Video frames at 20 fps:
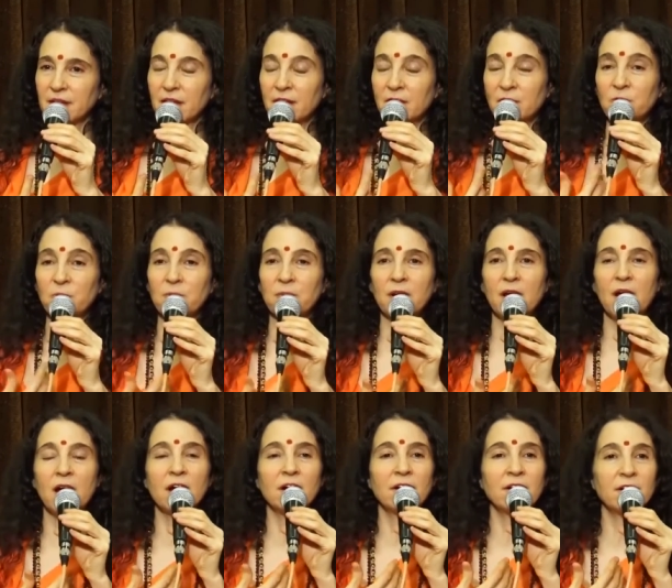an open
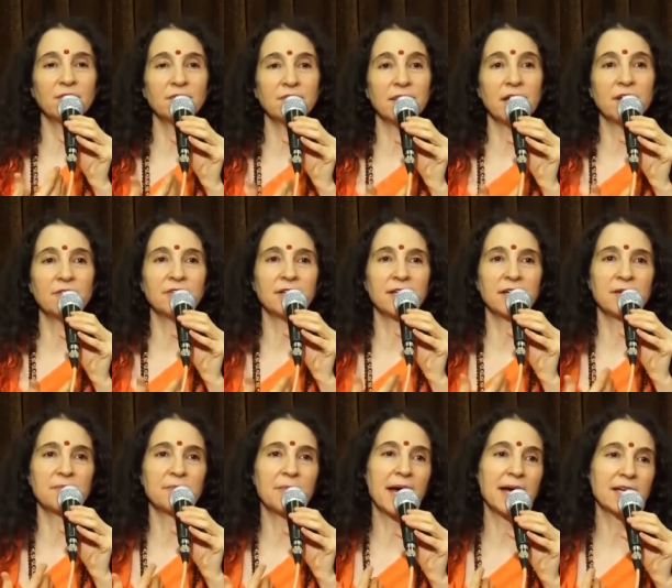heart of love and
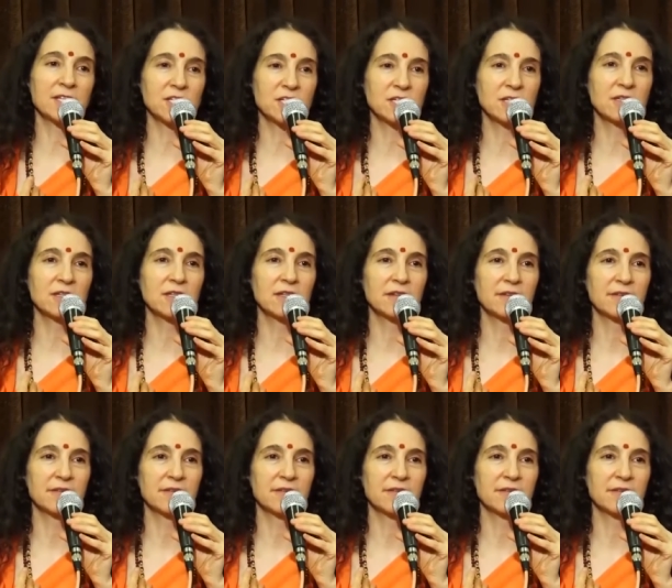compassion